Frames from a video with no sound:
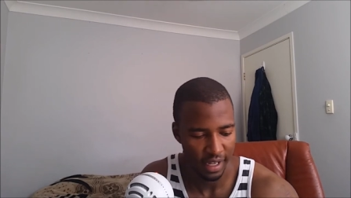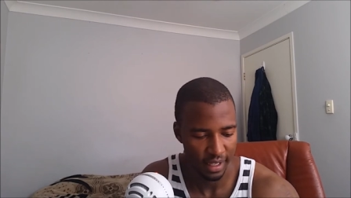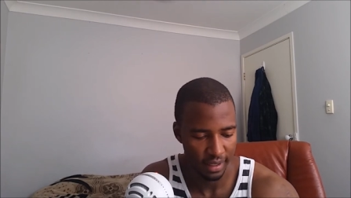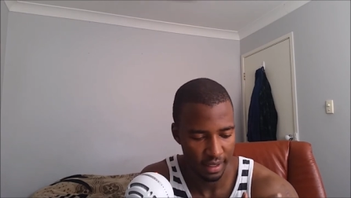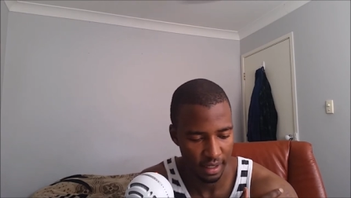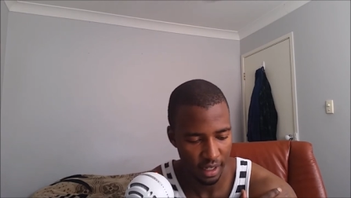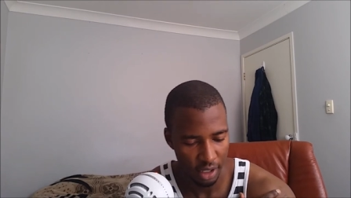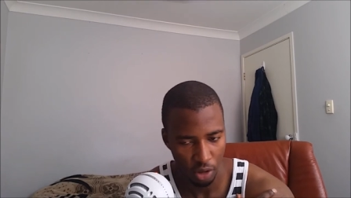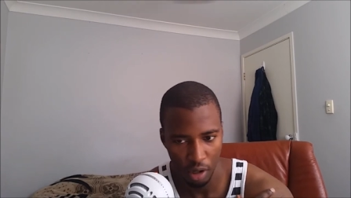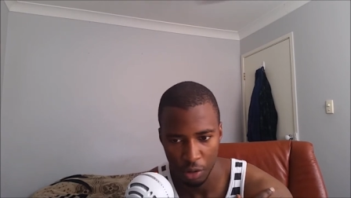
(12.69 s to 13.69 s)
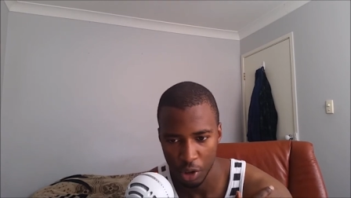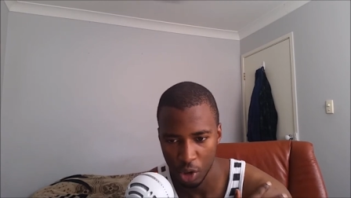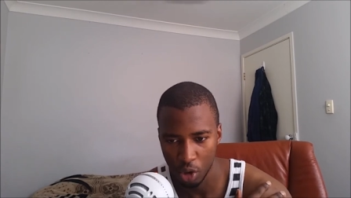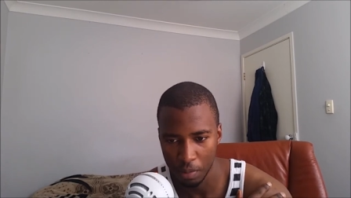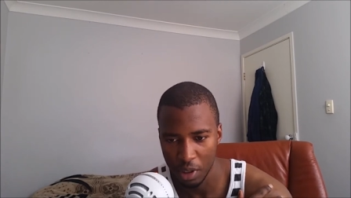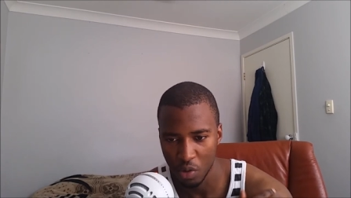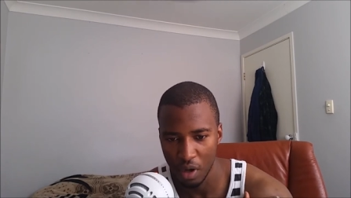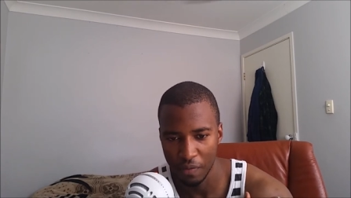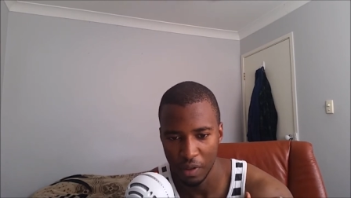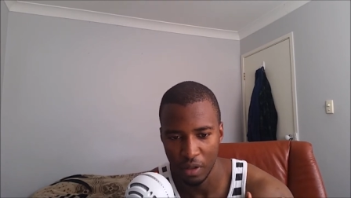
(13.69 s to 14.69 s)
and I thought I'd just drop this
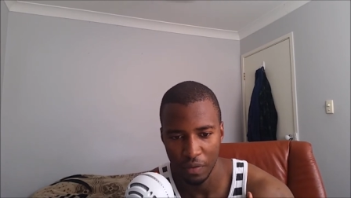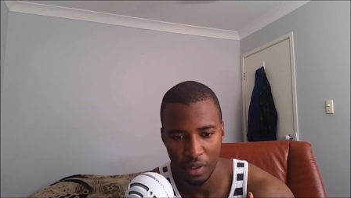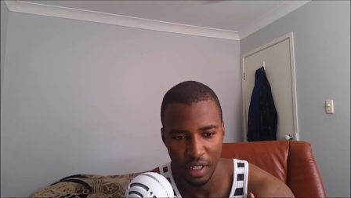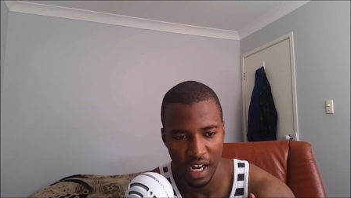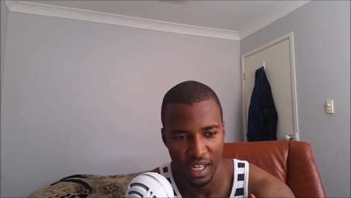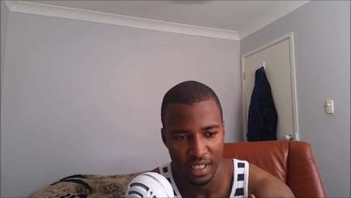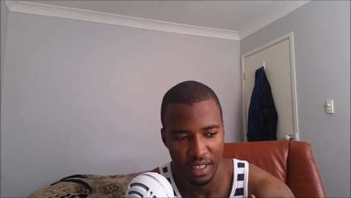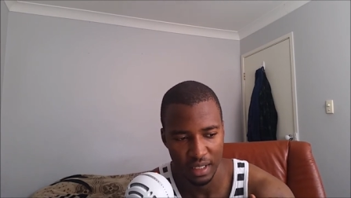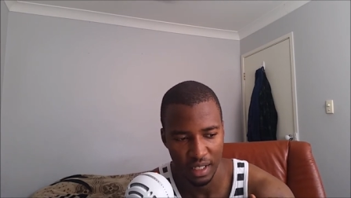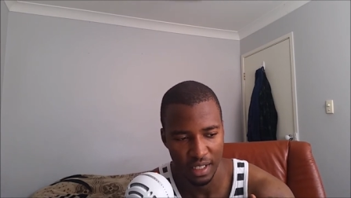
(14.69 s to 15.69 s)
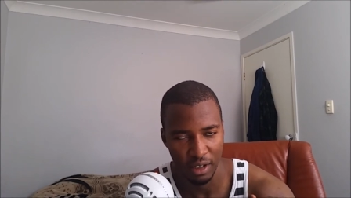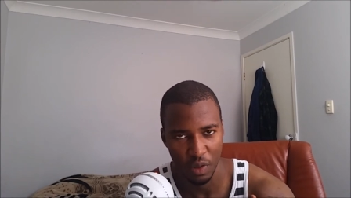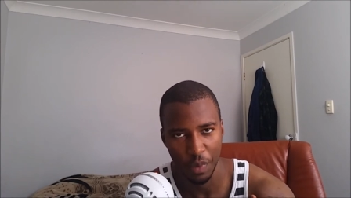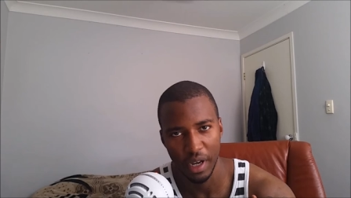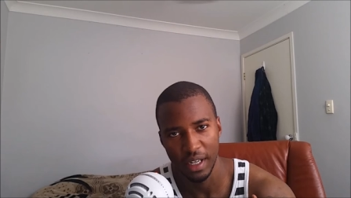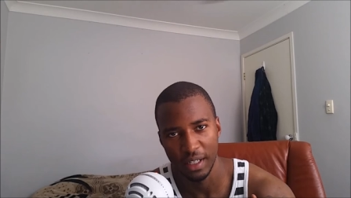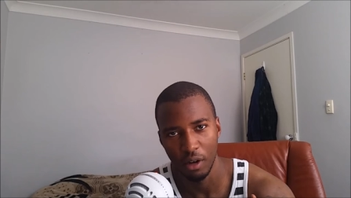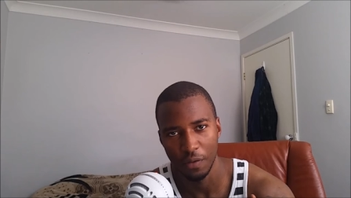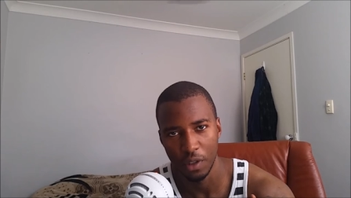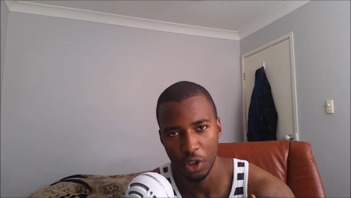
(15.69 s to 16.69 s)
quick video for you guys as I was about to head
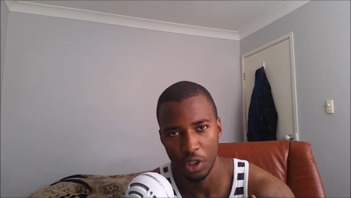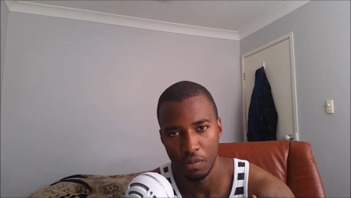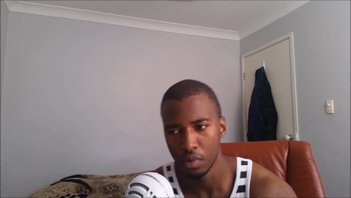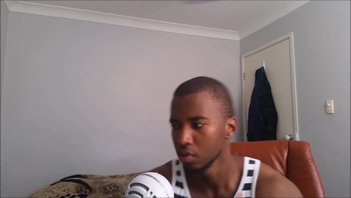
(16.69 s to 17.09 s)
off to the gym.